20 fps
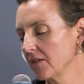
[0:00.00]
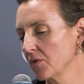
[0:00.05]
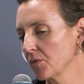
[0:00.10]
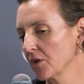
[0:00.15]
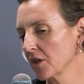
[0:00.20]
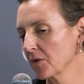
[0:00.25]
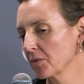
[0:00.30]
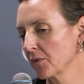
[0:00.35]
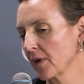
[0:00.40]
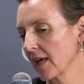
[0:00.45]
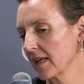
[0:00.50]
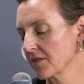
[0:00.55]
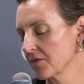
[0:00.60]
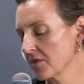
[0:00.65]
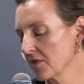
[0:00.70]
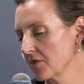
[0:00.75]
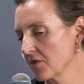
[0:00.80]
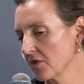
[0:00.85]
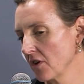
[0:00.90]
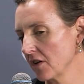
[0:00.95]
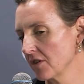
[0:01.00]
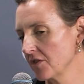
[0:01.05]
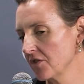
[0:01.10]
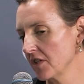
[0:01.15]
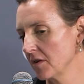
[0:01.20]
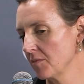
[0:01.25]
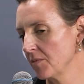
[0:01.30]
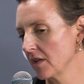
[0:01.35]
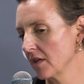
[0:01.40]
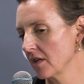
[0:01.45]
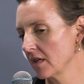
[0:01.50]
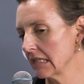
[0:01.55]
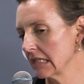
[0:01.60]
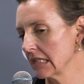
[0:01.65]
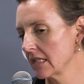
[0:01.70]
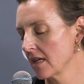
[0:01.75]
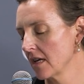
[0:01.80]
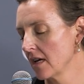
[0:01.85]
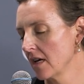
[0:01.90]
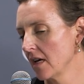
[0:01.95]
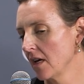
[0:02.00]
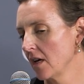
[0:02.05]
to work with gastroenterology because